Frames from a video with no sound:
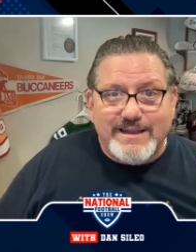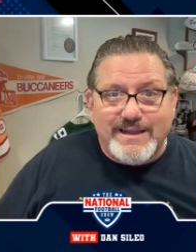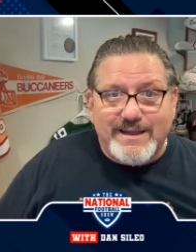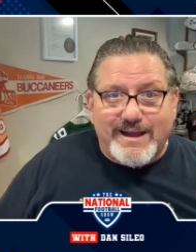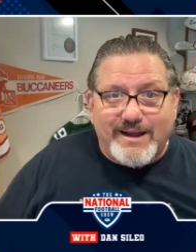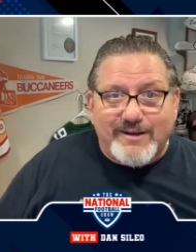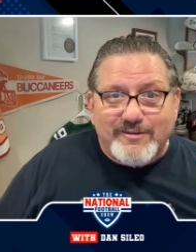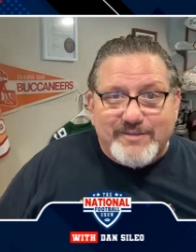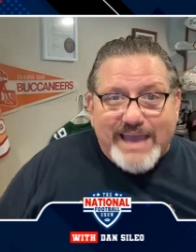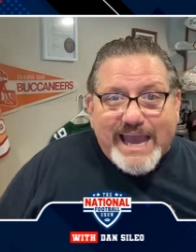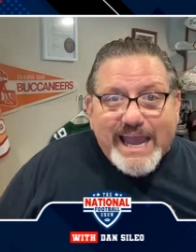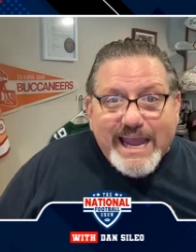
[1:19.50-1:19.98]

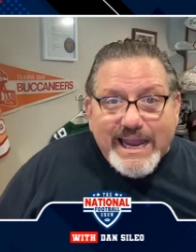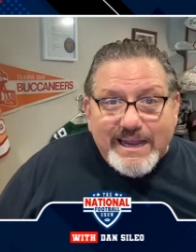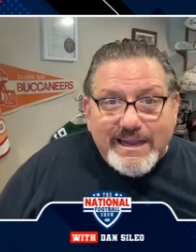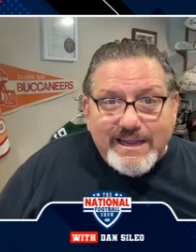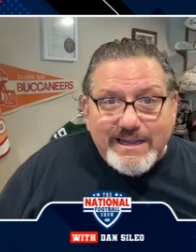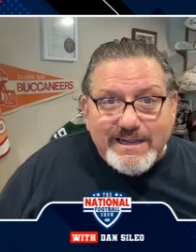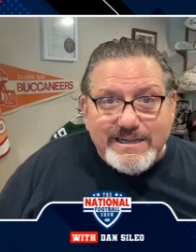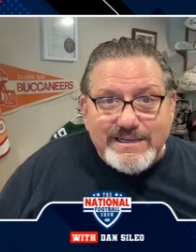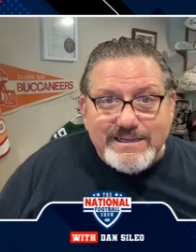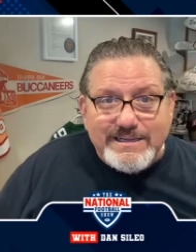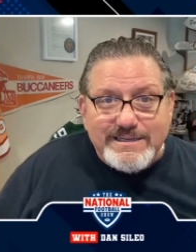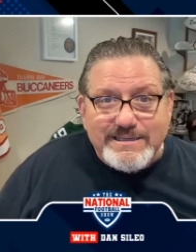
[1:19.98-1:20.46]
Okay?
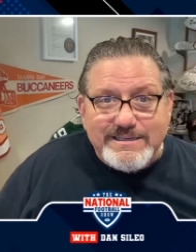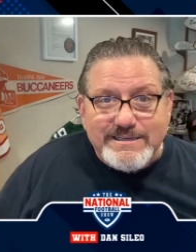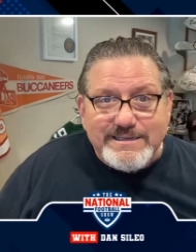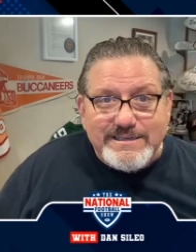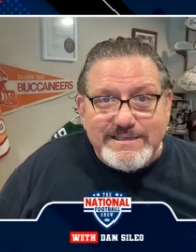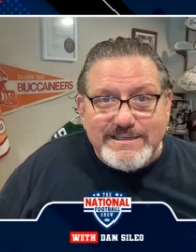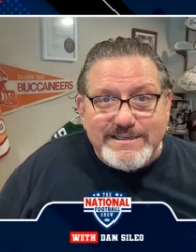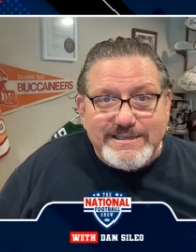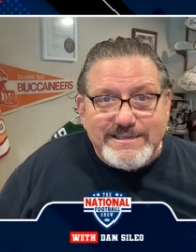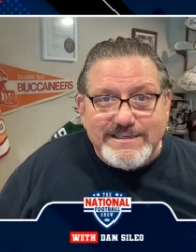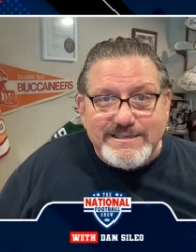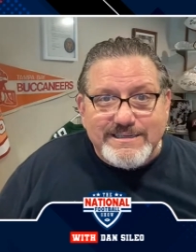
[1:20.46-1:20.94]

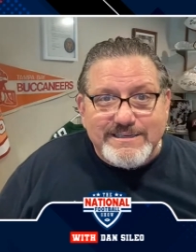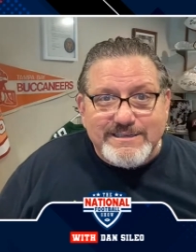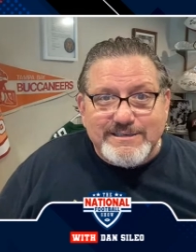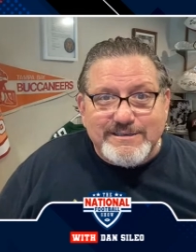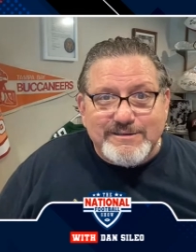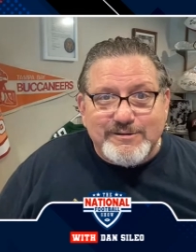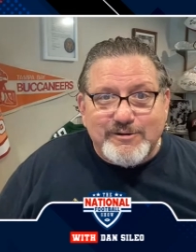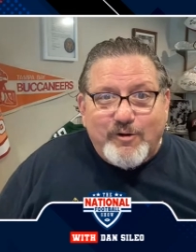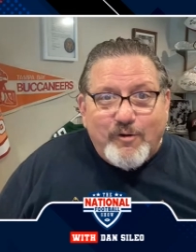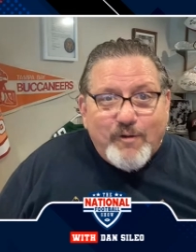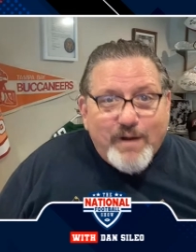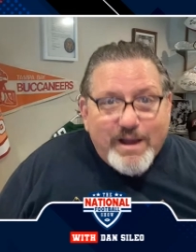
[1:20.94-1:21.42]

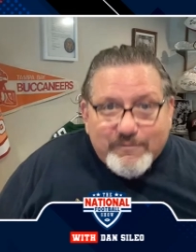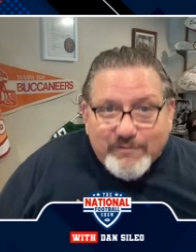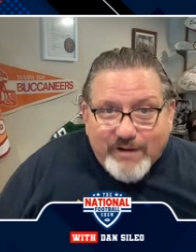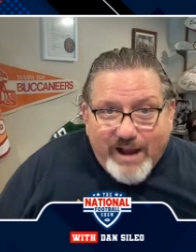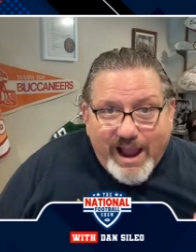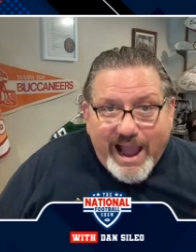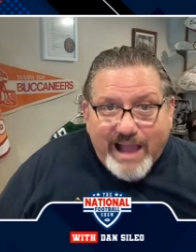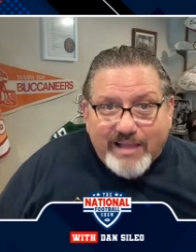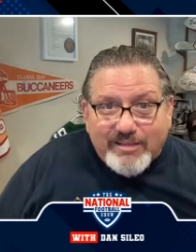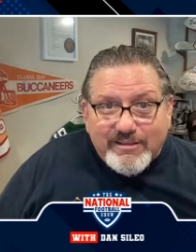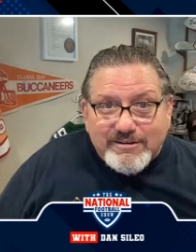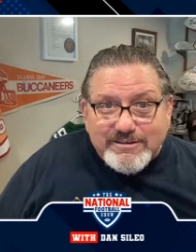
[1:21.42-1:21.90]
Whoever
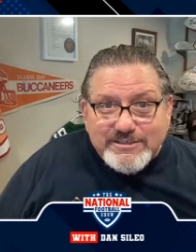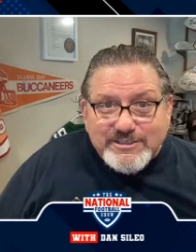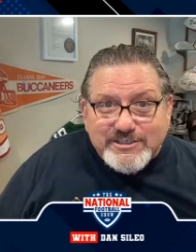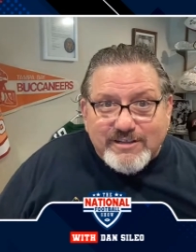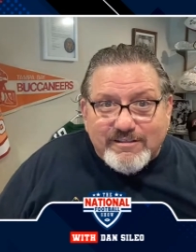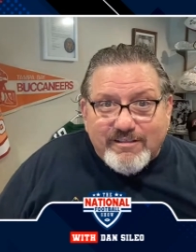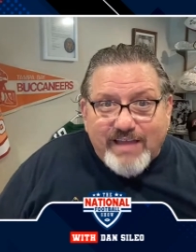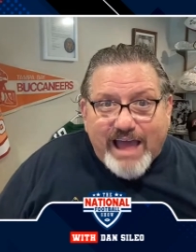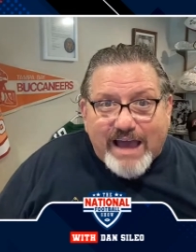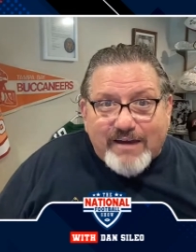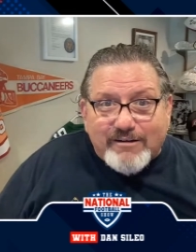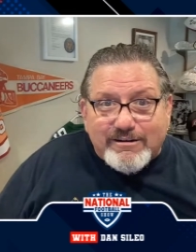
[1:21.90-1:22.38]
hollers the
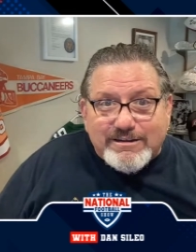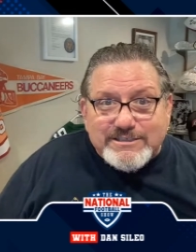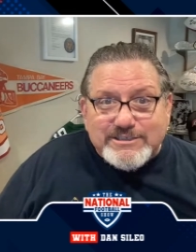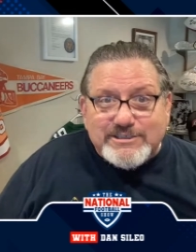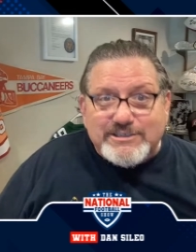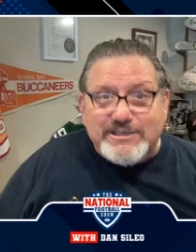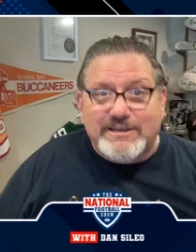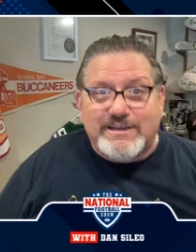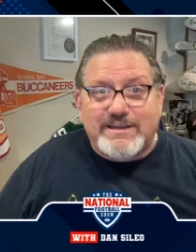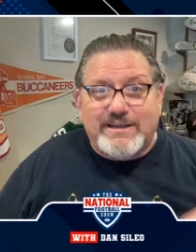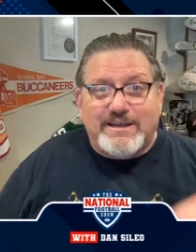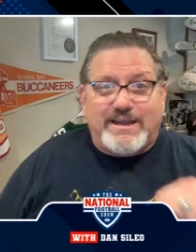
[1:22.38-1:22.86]
loudest,
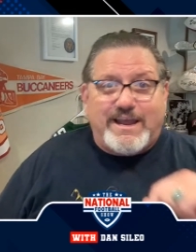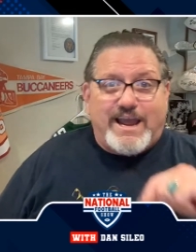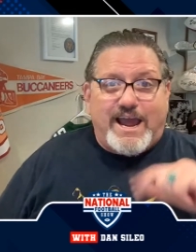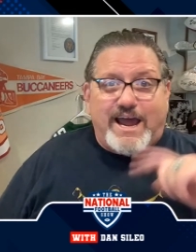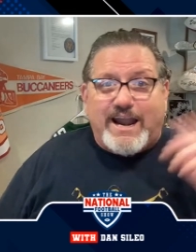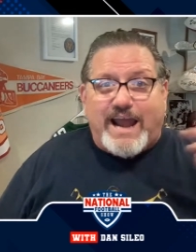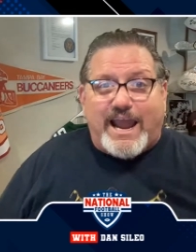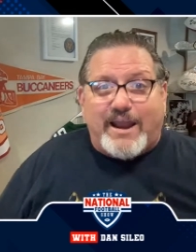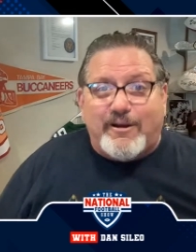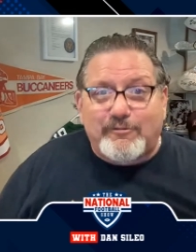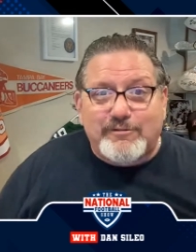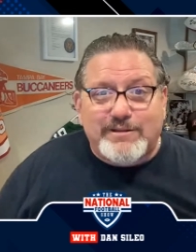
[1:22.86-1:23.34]
and
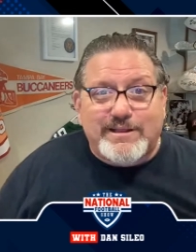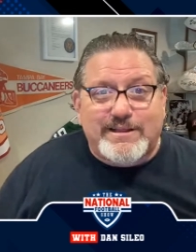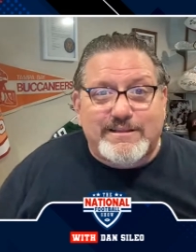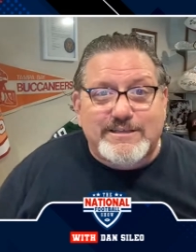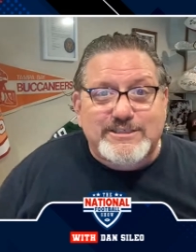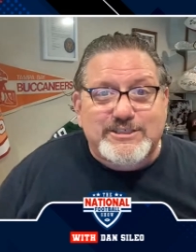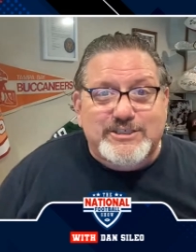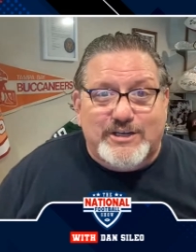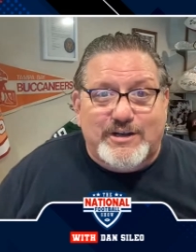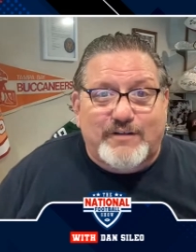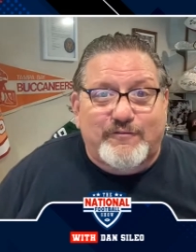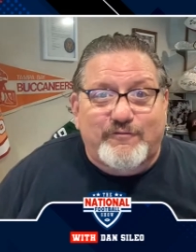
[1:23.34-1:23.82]
I only
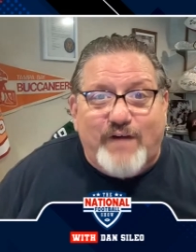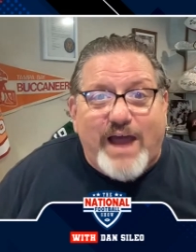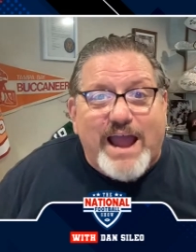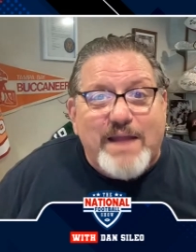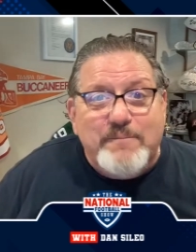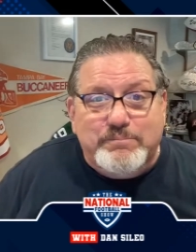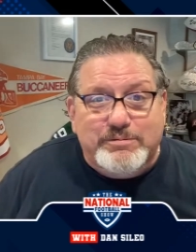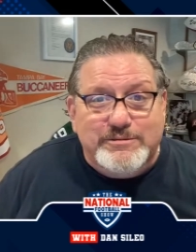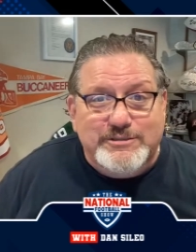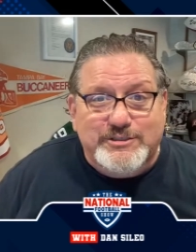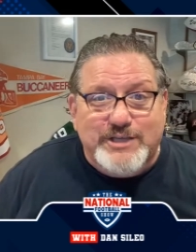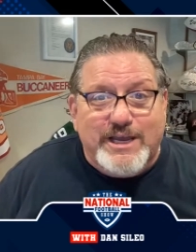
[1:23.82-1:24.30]
listen to
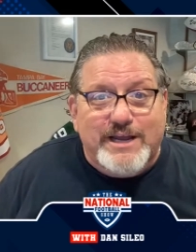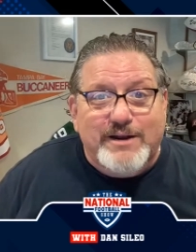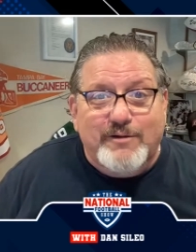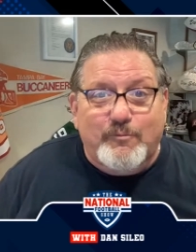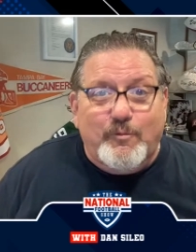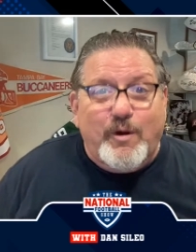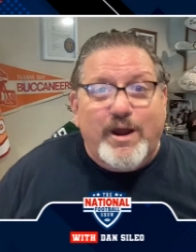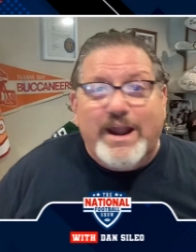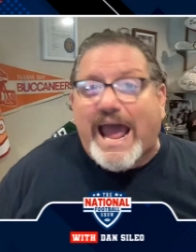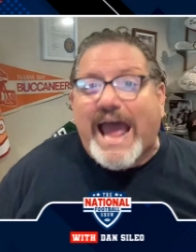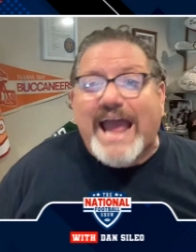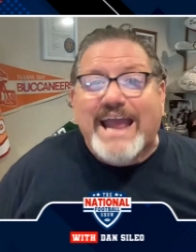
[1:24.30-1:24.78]
5% of
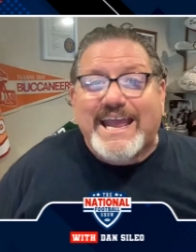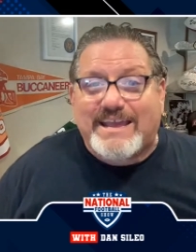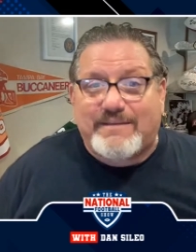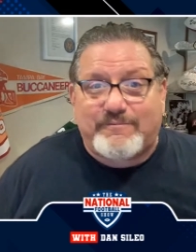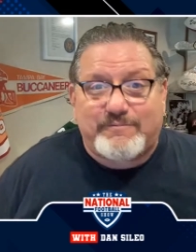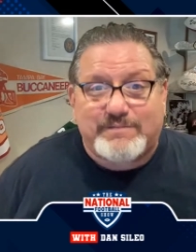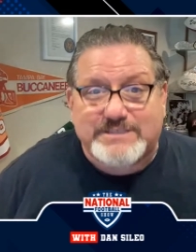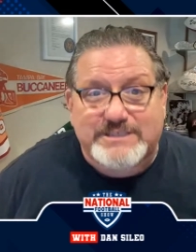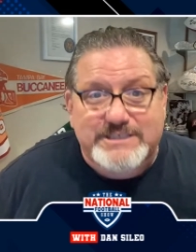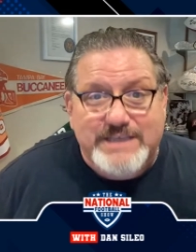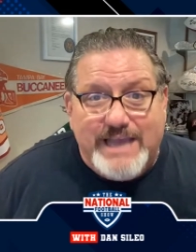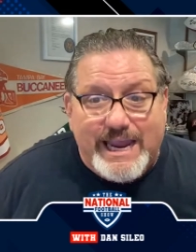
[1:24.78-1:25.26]
what I
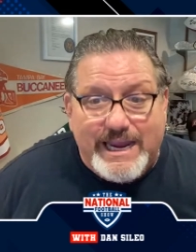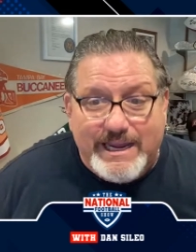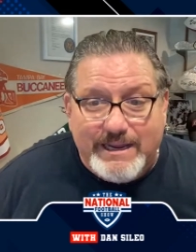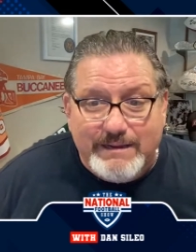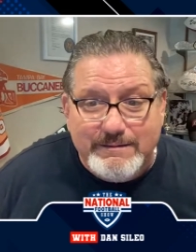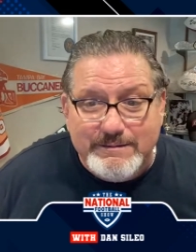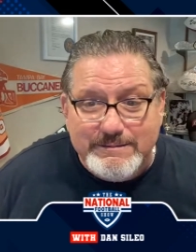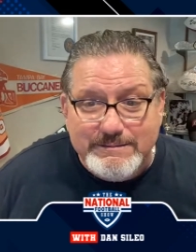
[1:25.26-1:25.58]
even say.